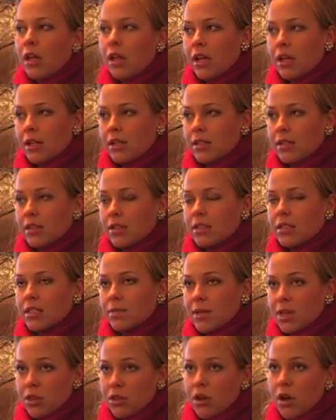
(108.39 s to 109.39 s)
and
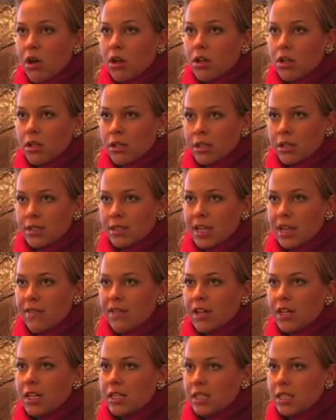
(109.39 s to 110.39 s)
Smith Hall is
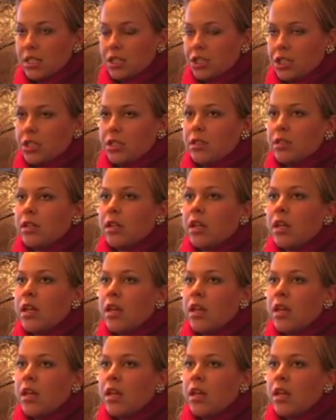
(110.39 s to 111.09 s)
having an addition,